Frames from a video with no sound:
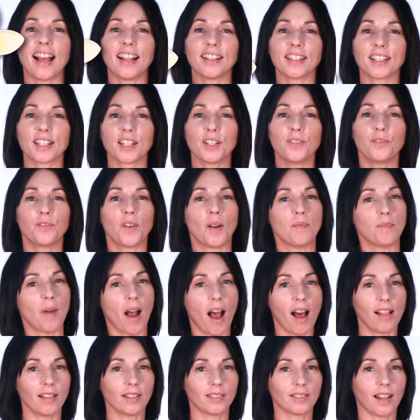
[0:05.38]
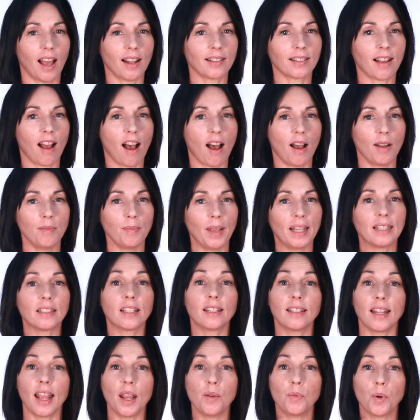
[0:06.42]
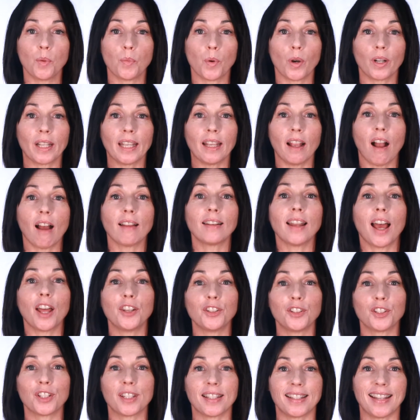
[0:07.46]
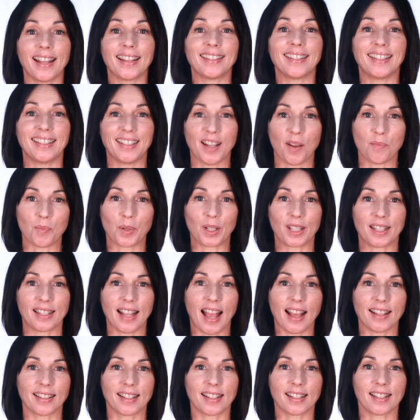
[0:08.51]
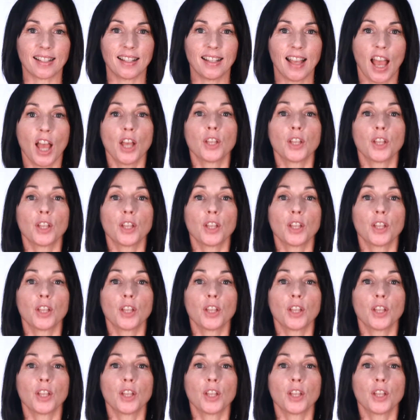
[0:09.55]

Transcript: Allison from Mahalo.com, and today we're working on understanding number sets.